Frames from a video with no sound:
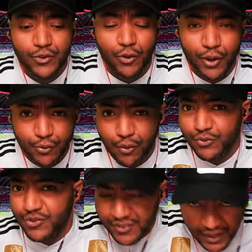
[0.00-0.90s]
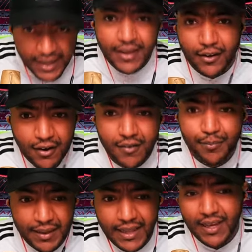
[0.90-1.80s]
Toni Kroos, taking
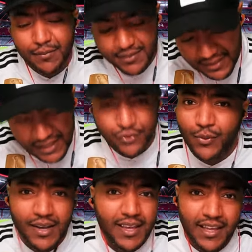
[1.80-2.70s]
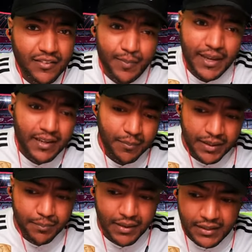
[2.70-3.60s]
off Bellingham. That's why he gets paid the
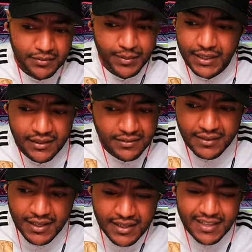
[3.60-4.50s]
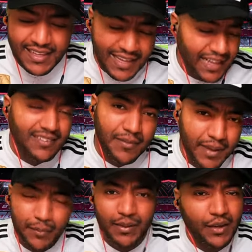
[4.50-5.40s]
big bucks, because he has to
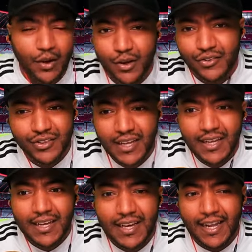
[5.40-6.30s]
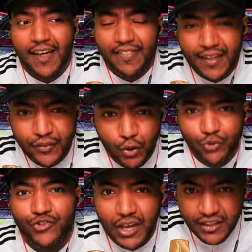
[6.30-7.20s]
make big calls. And I think
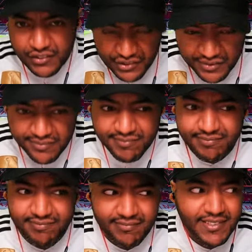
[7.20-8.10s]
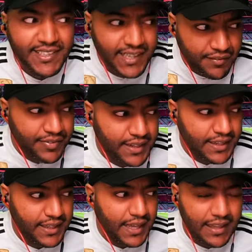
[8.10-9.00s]
those changes
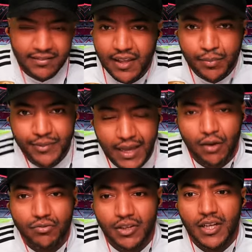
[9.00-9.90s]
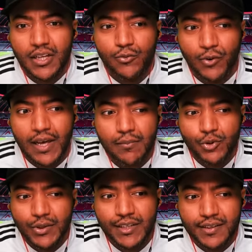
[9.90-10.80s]
definitely has helped out Real
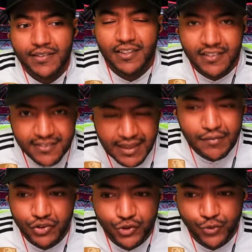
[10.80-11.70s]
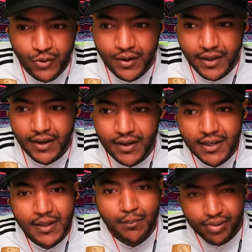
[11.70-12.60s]
Madrid to salvage a draw here.
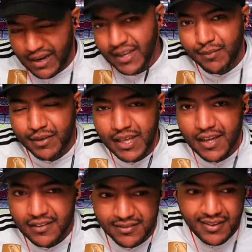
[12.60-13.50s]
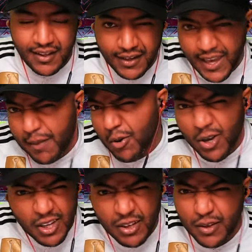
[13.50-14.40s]
Brahim Diaz came
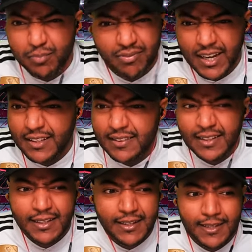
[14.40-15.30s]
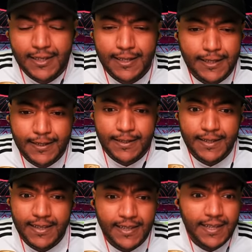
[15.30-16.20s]
on. He looked bright.
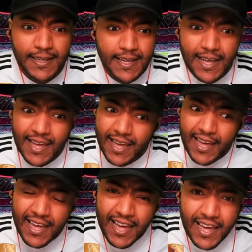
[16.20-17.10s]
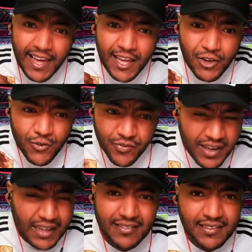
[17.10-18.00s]
And you've
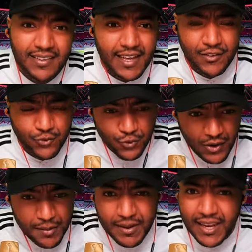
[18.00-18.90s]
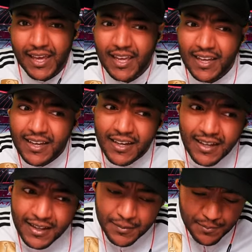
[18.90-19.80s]
got to say, Tchouaméni
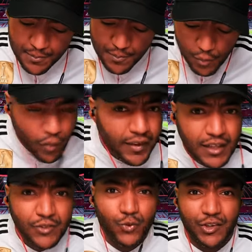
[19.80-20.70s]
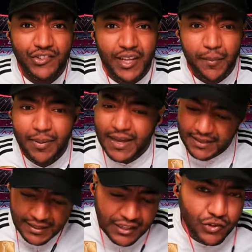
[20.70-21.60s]
moving into a center
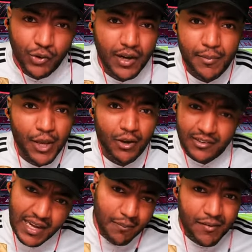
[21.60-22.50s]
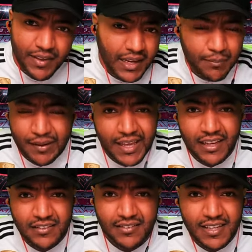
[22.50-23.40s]
back, Nacho coming out, Camavinga
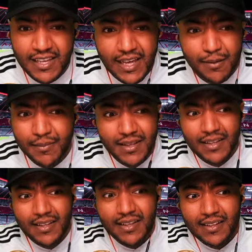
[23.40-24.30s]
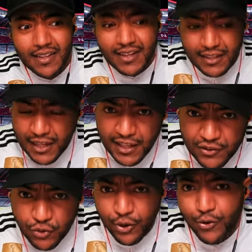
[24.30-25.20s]
playing as a CDM,
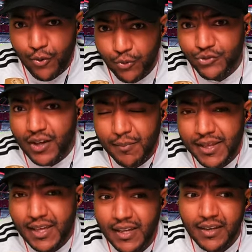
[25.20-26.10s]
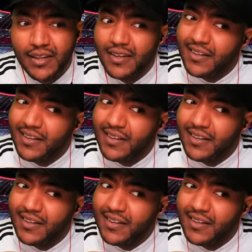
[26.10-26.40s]
and Toni Kroos coming in.